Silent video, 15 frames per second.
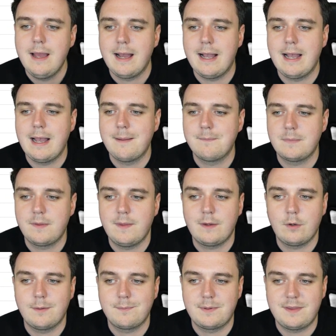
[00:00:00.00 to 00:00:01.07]
and they
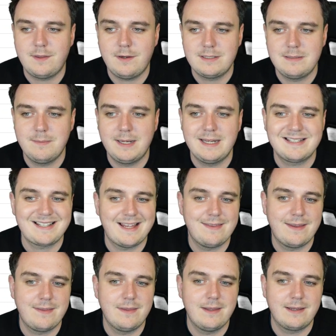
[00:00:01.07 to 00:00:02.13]
go up 30 minutes, and
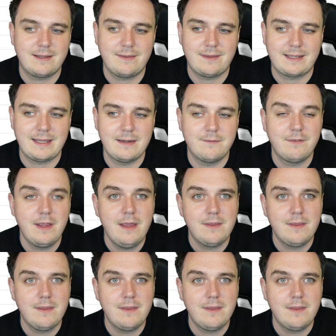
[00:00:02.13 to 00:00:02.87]
then the kind of